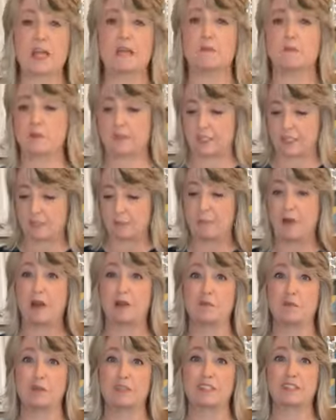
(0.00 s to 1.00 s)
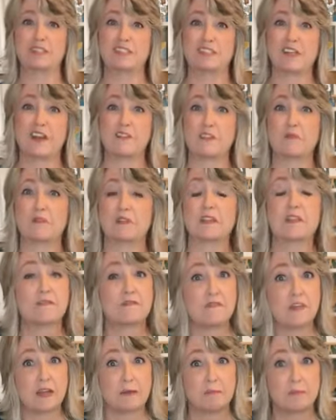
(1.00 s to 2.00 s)
done with this part, we're gonna start the really
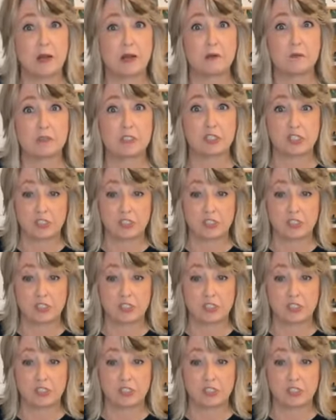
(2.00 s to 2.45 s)
fun part,